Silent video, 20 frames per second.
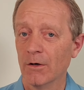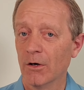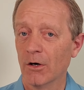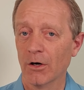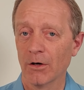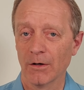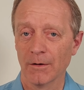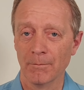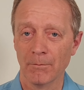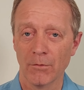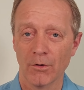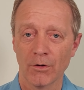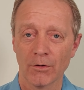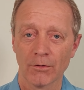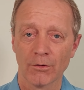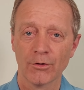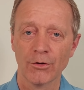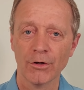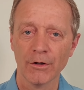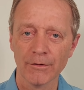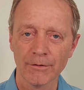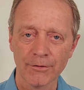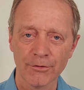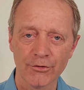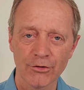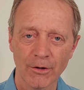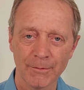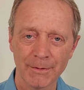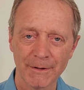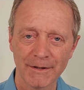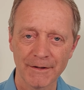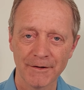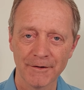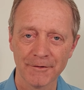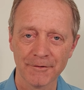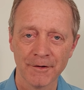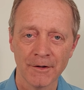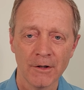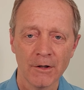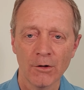Or a more current topic
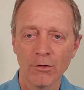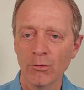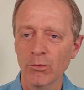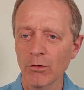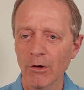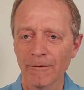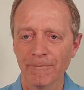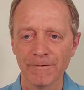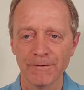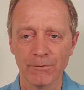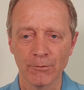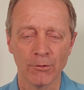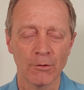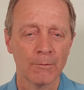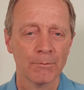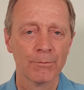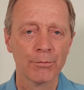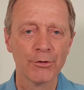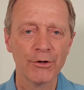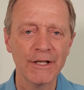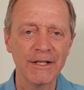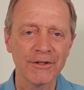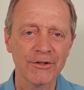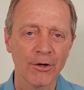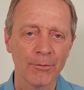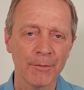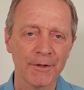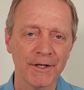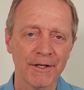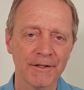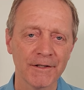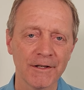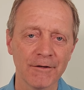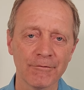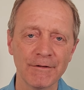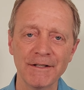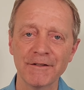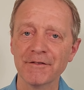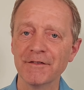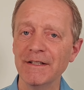is, "Who of you predominantly
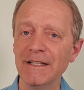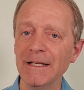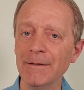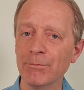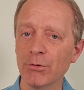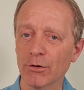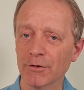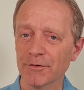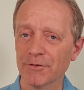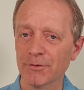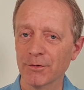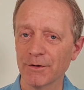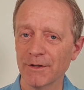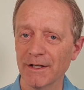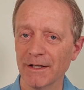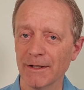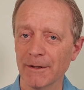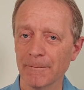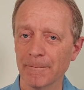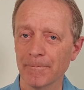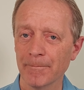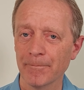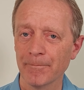reads e-books today?"